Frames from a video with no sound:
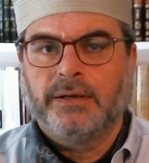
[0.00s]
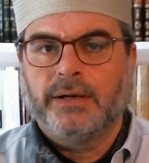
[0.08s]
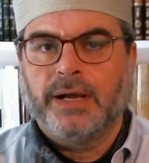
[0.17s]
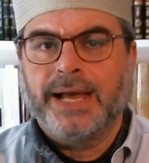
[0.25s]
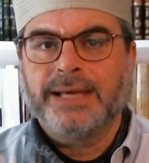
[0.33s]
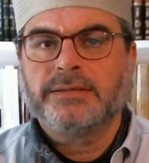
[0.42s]

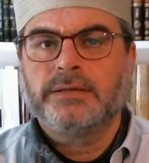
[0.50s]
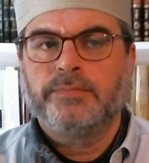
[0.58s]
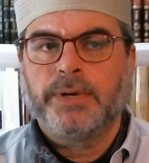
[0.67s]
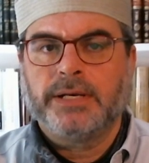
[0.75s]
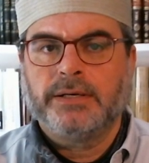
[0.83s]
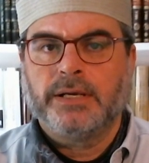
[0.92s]
As the
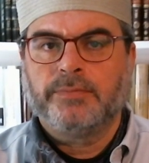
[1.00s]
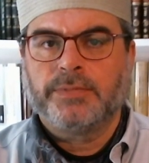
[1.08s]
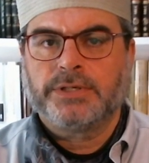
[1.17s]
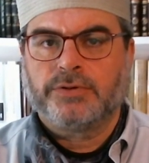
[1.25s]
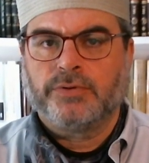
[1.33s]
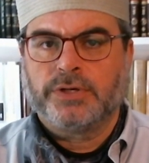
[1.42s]
pandemic
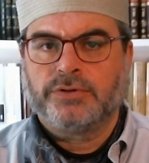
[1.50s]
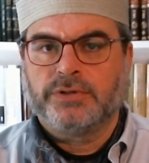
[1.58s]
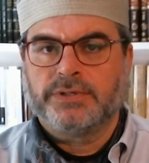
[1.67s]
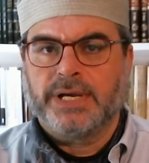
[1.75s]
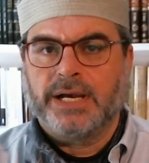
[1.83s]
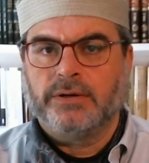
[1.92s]

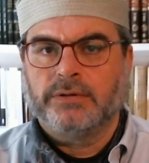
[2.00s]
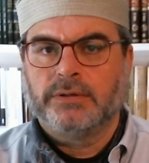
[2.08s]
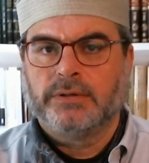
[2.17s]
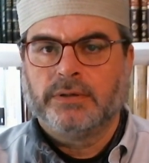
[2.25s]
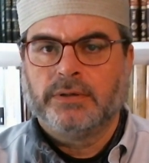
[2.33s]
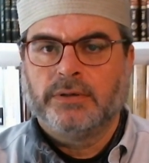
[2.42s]
stretches out,
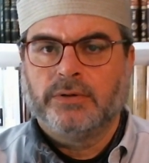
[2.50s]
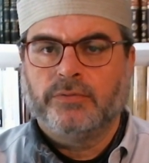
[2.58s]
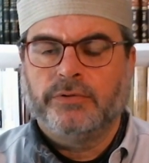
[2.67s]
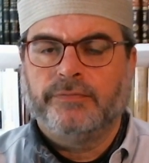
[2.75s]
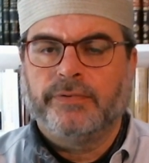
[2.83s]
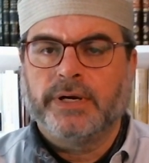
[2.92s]
we
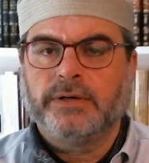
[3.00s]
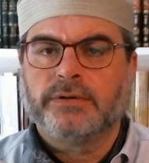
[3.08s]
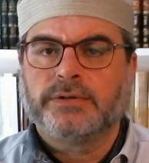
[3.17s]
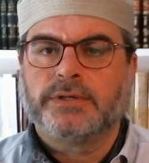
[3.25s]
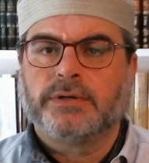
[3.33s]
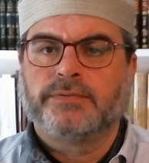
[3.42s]
find
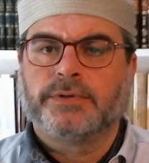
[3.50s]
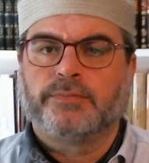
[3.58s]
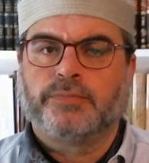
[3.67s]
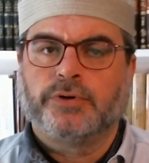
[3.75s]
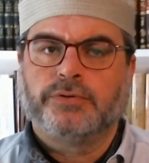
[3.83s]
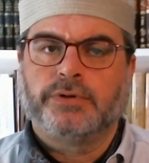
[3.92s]
ourselves
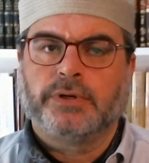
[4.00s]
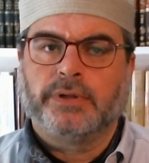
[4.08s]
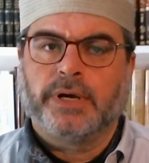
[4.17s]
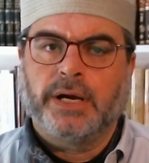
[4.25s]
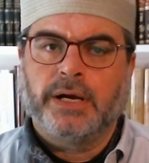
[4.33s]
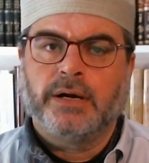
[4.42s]
approaching the
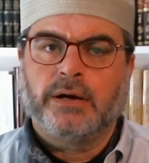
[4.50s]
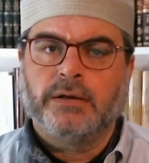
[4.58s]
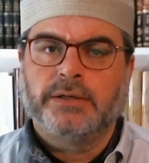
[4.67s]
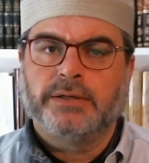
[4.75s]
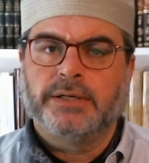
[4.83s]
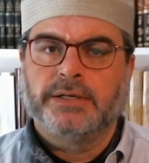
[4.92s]
high
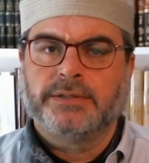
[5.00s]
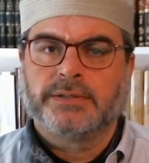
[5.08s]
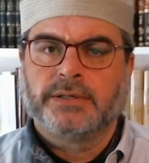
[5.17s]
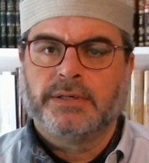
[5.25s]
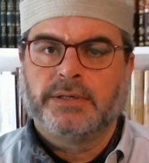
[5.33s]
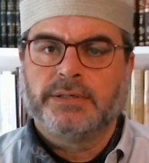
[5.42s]
holidays
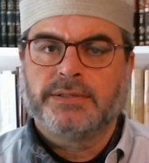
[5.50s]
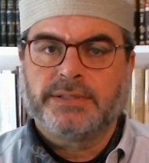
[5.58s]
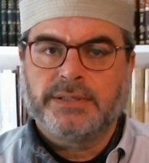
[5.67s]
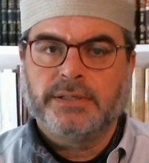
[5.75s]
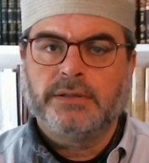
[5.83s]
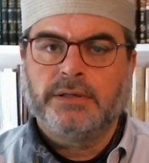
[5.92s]

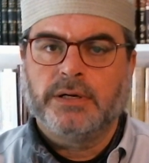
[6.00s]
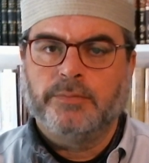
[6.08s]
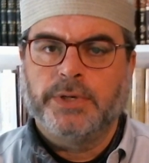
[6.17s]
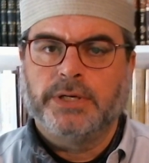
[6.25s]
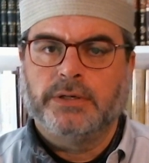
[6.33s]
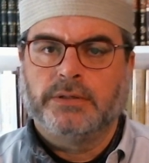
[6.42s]
still
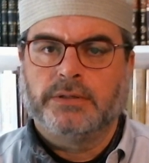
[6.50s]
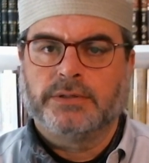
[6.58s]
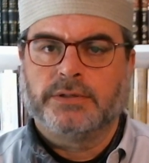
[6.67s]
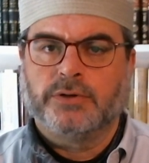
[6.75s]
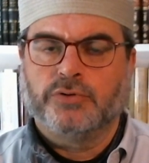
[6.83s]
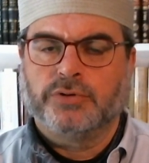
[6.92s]
committed to
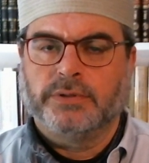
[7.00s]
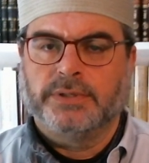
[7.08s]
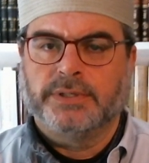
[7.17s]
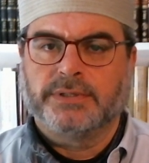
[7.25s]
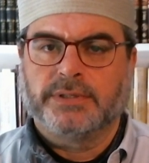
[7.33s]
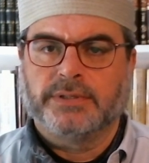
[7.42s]
social
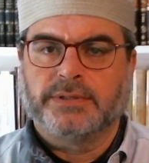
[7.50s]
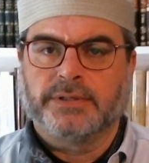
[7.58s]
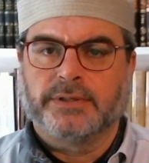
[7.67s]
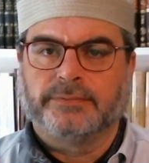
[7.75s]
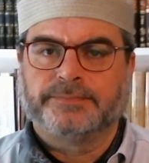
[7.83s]
distancing.